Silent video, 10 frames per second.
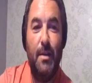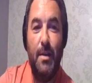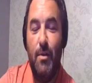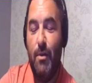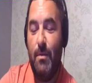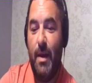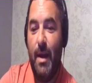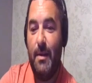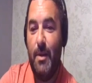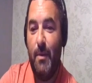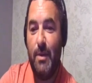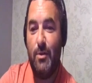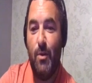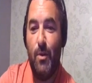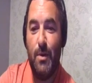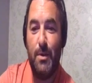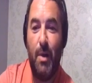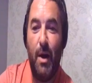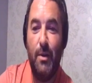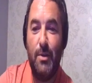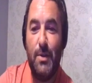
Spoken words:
The US tour is upon us.